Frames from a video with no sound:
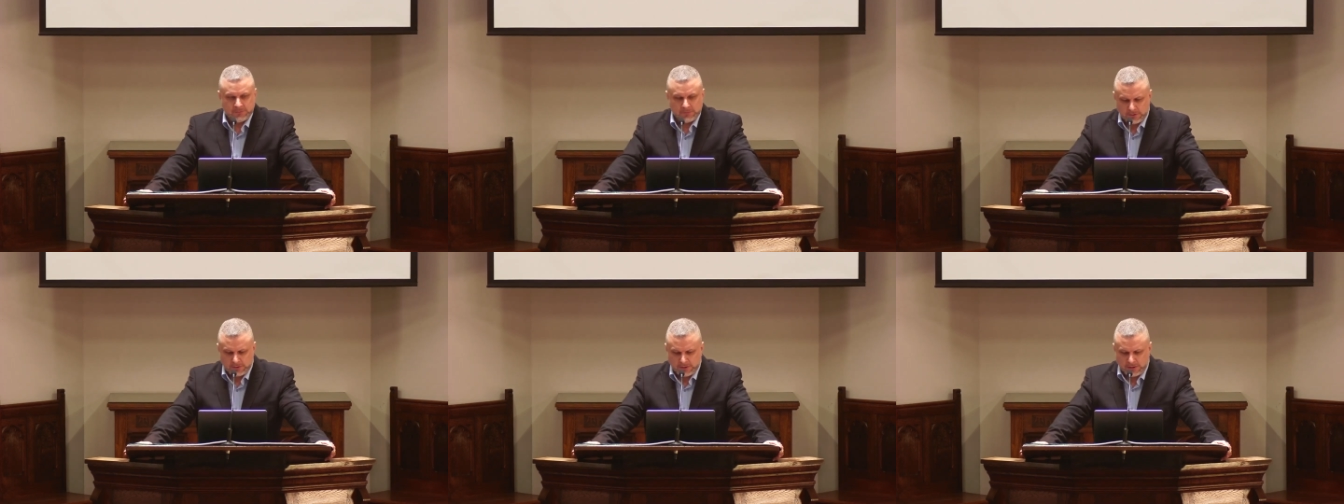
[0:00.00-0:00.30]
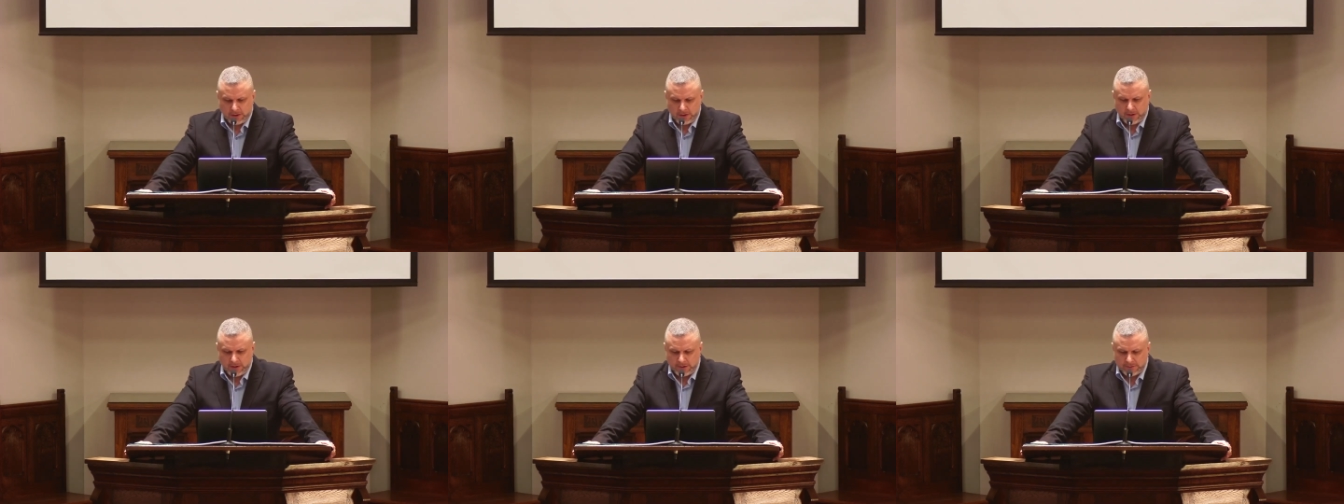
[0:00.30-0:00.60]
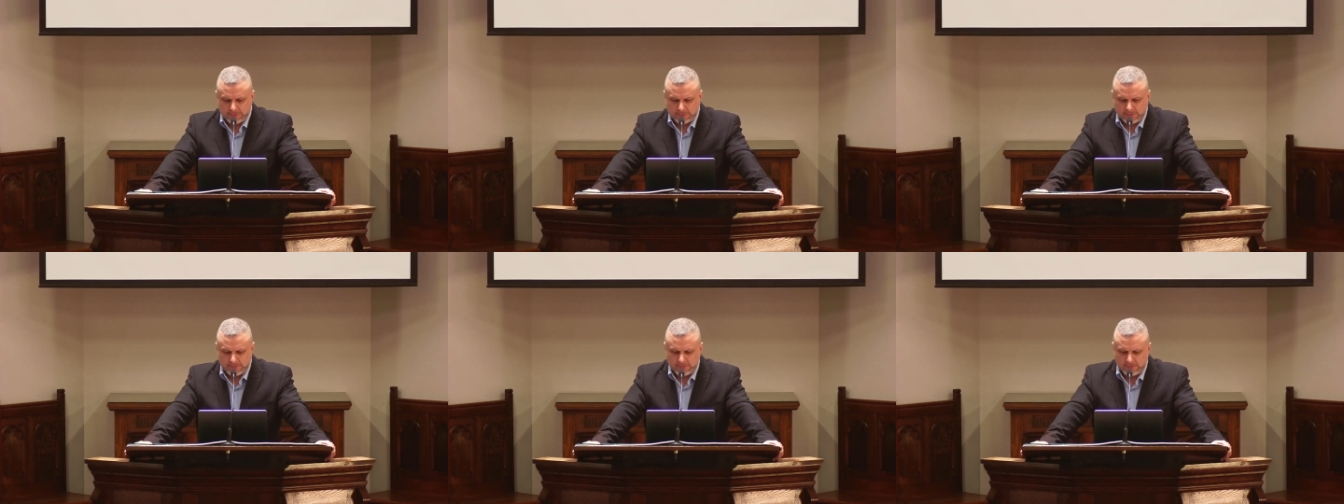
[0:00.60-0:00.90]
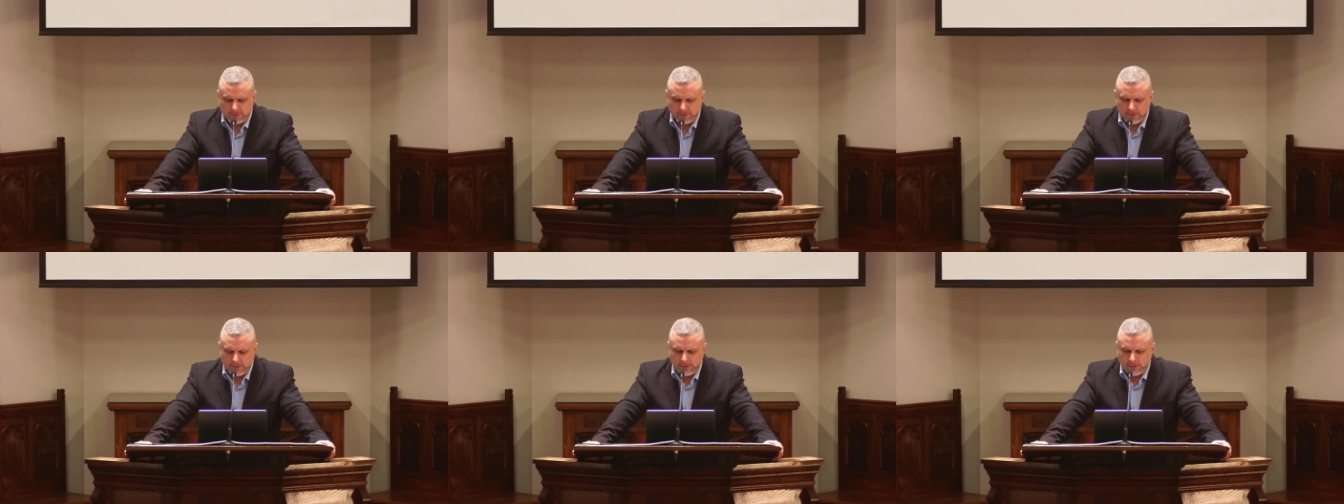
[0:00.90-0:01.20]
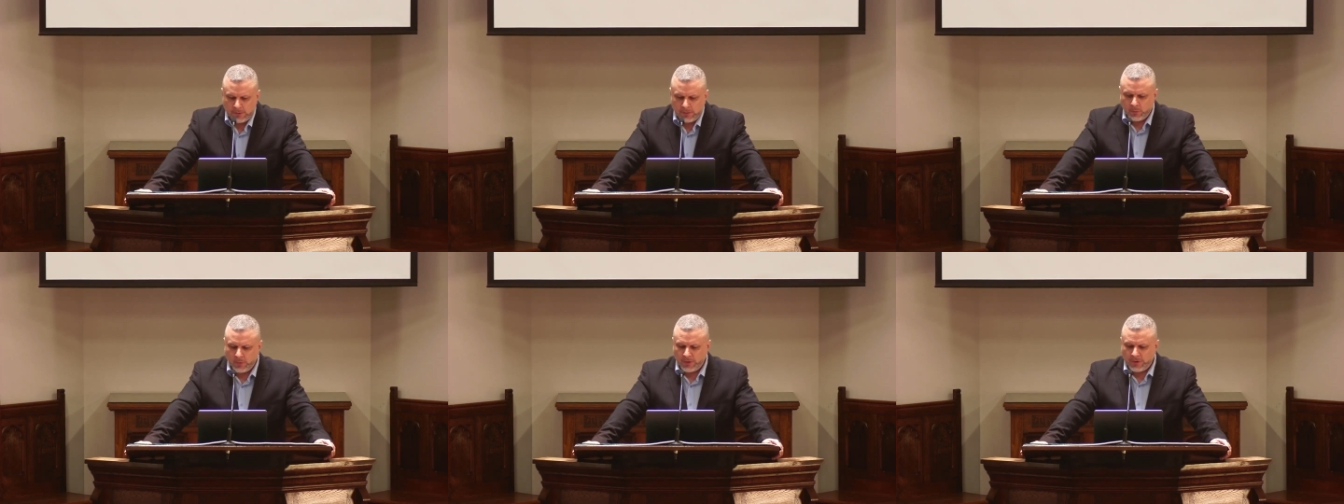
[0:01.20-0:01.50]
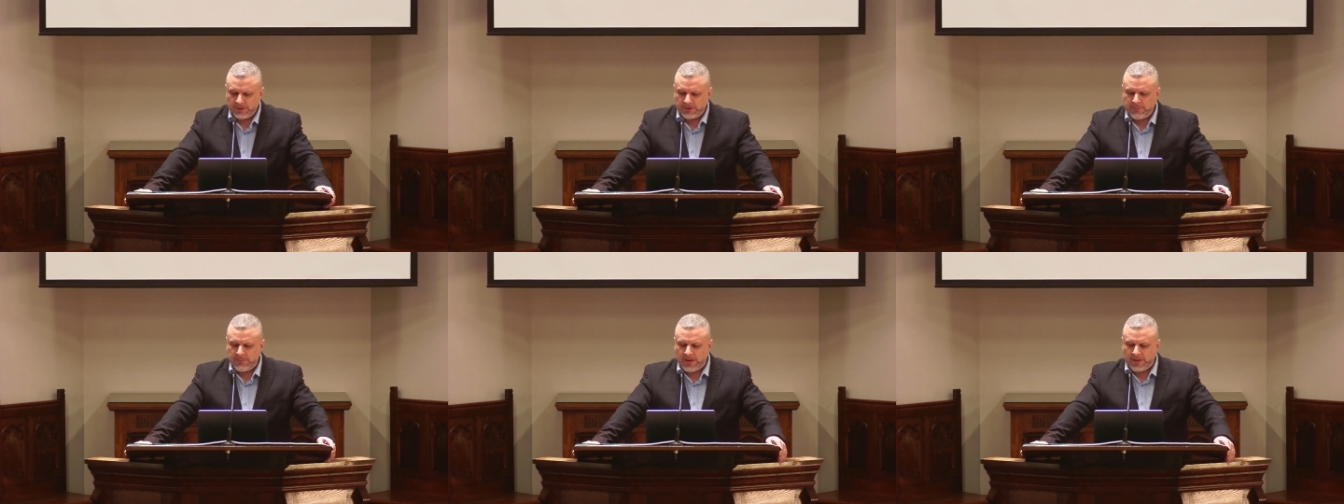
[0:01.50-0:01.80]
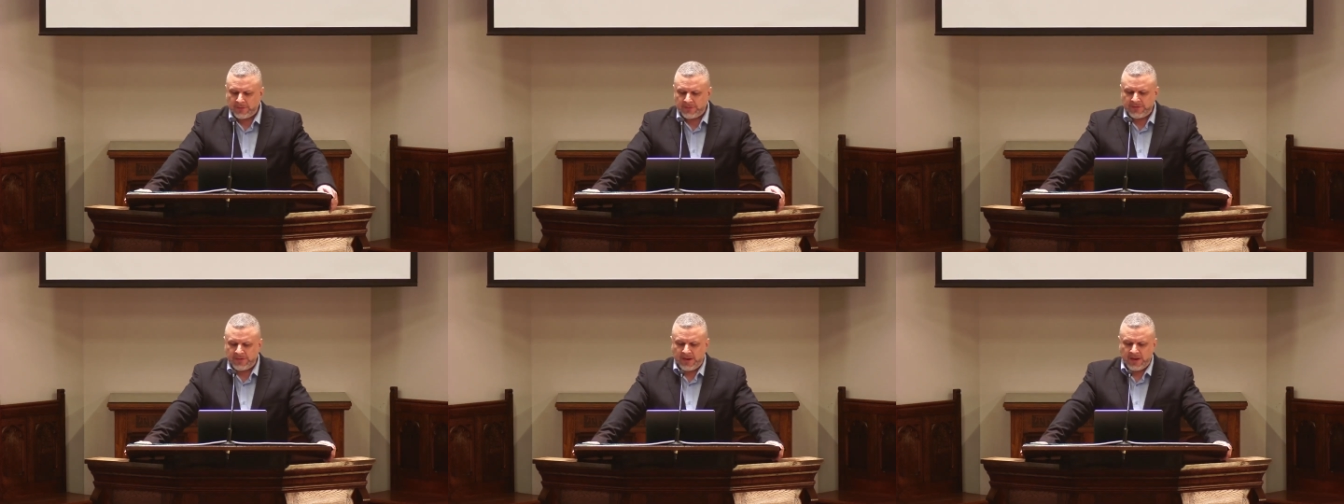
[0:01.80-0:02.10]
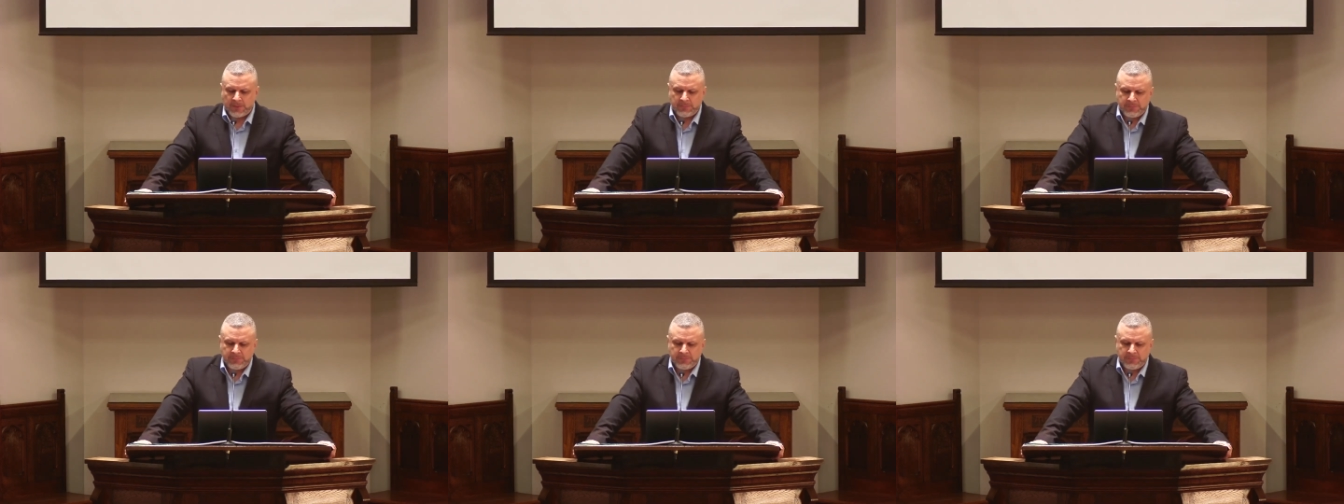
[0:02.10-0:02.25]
caused and worried about that,